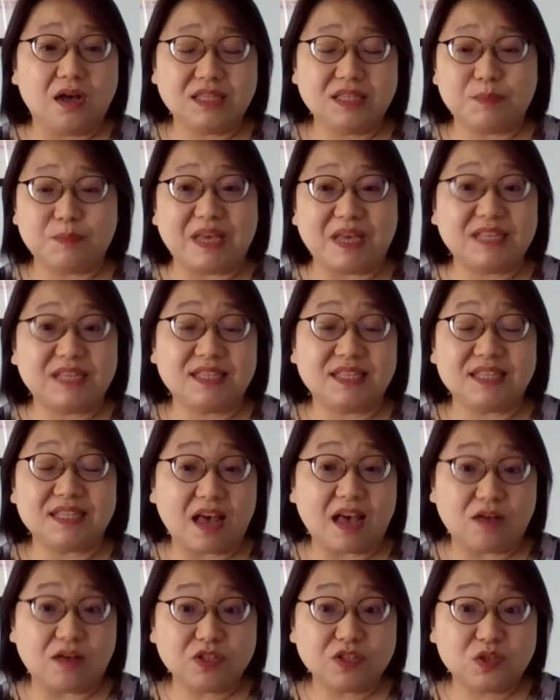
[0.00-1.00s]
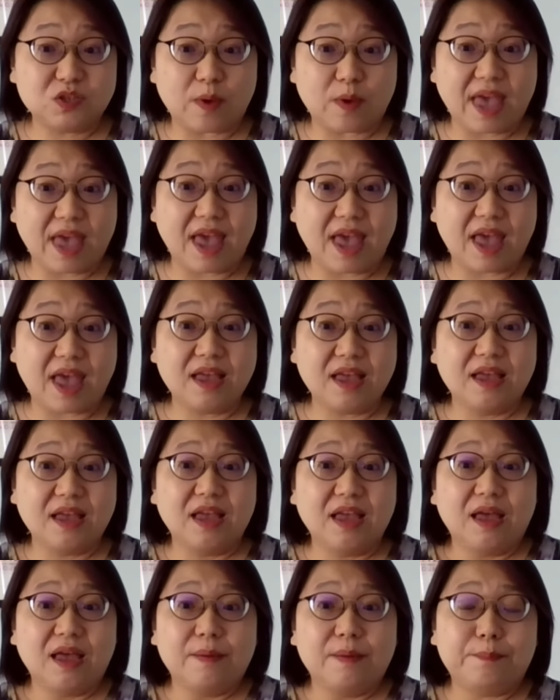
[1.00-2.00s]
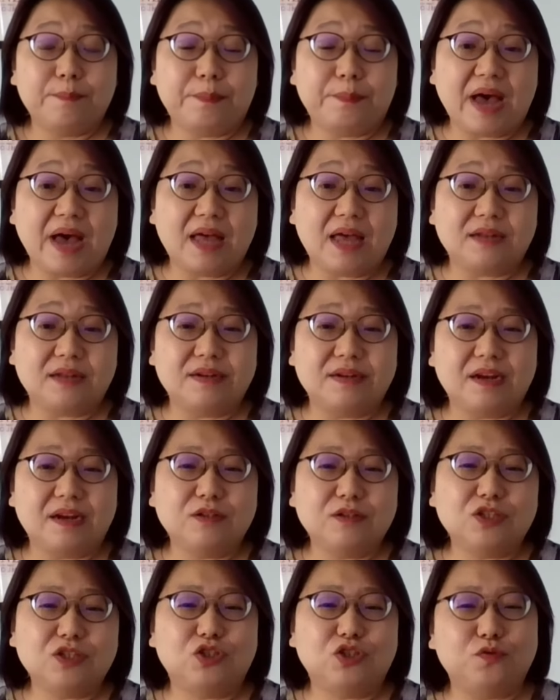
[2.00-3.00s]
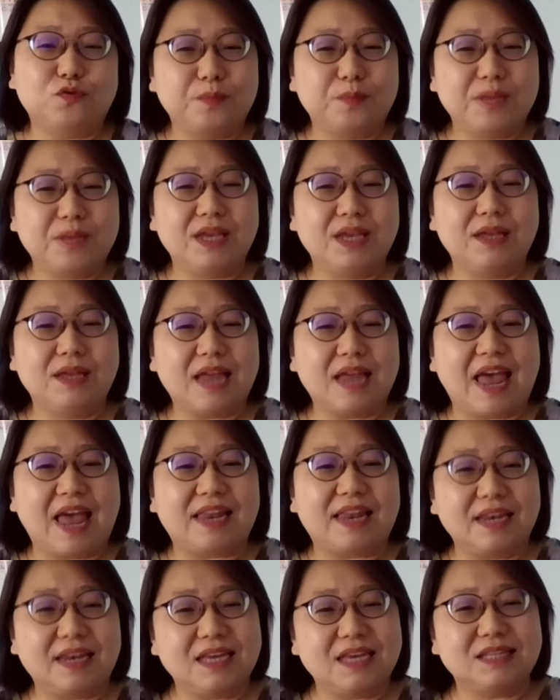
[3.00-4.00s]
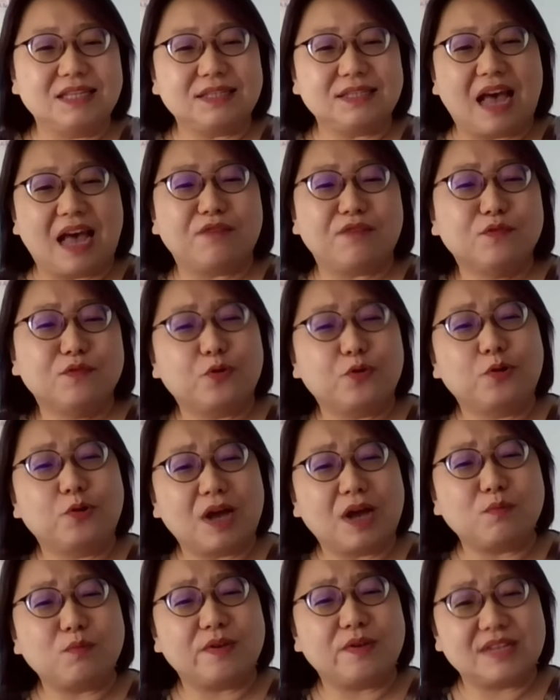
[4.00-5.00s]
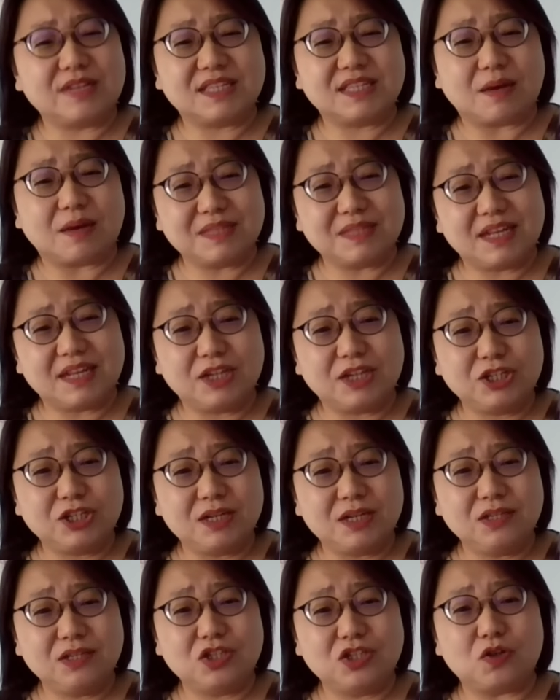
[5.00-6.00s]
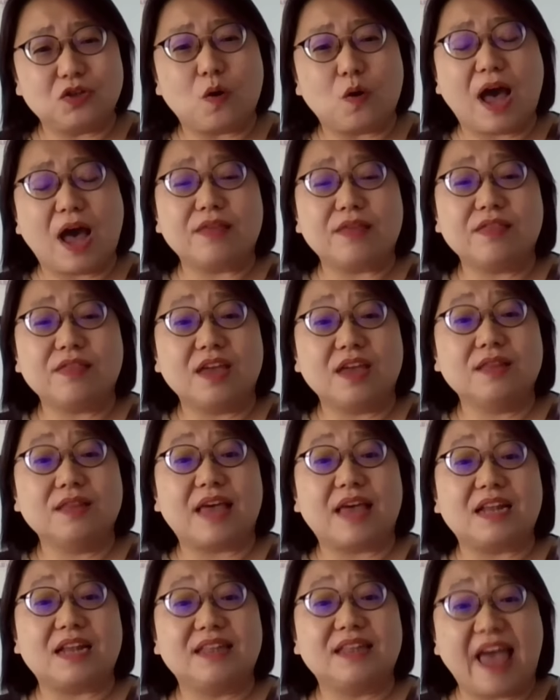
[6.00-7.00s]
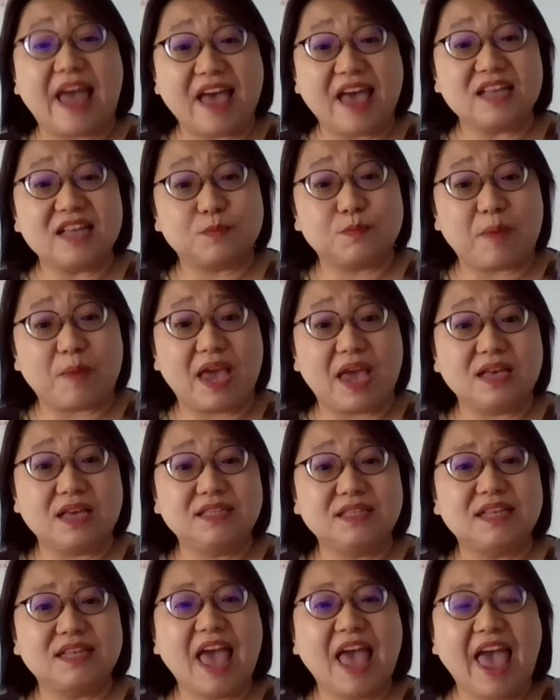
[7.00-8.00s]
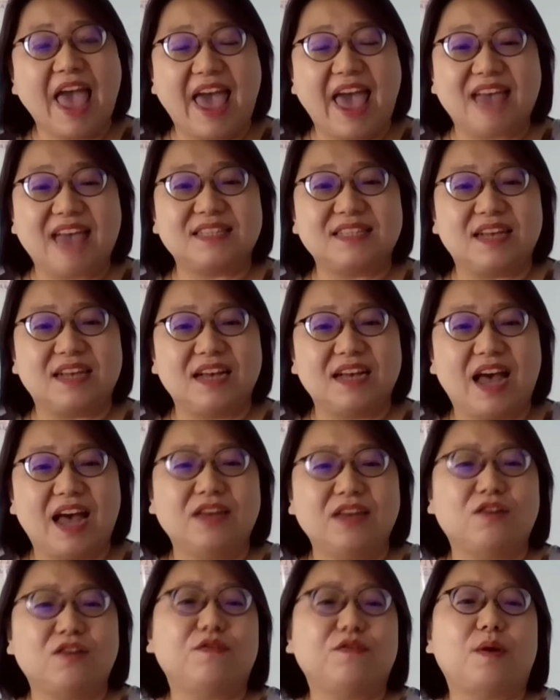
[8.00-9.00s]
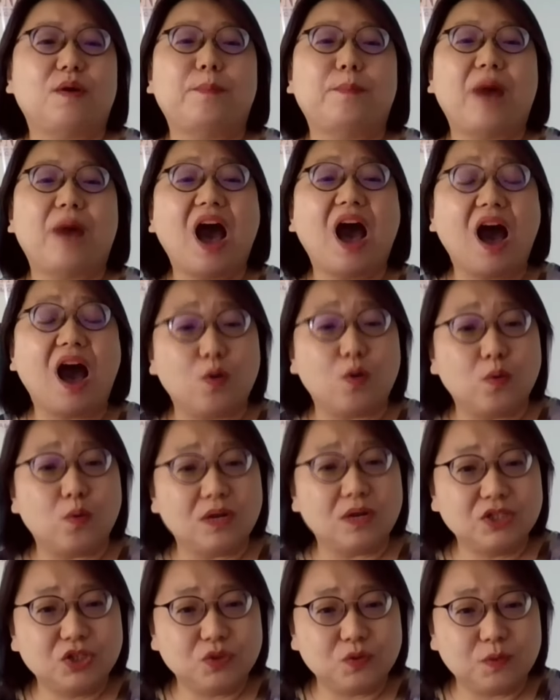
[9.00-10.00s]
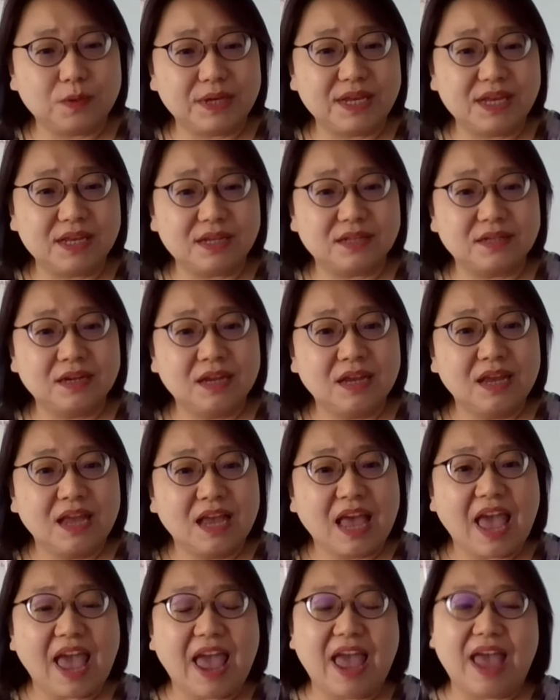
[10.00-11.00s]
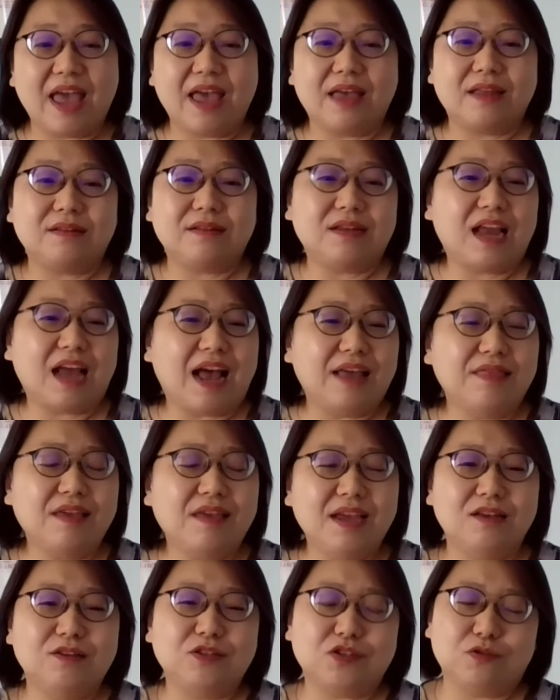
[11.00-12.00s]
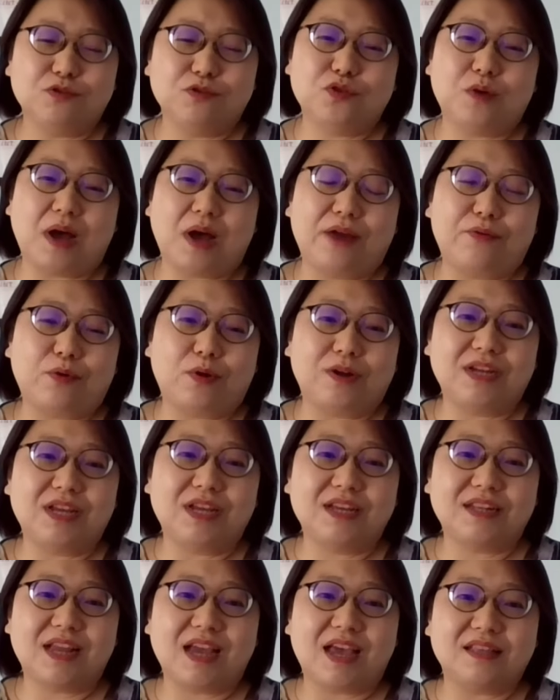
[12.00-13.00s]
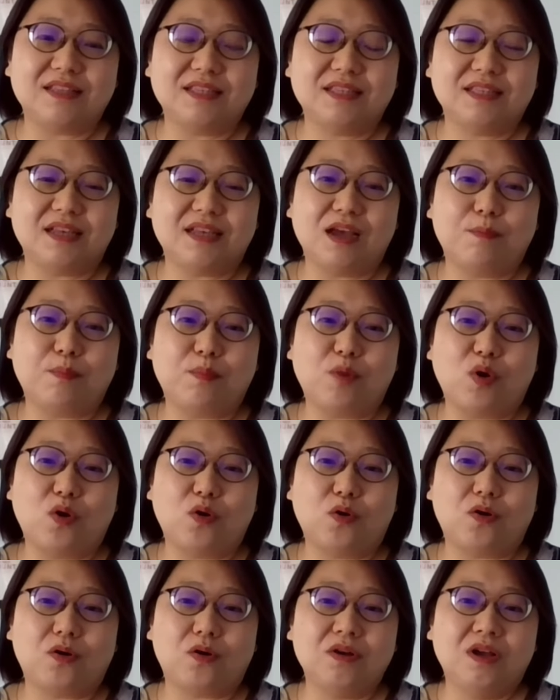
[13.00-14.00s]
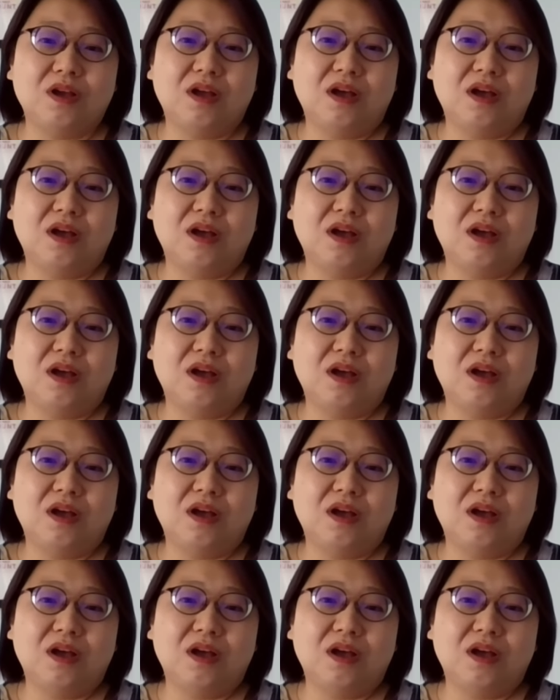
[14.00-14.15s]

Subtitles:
spaces elsewhere. But to me, at least, I've grown up with the substation, so I think that that space has a kind of a power to it. And I think it's also ironic that Singapore,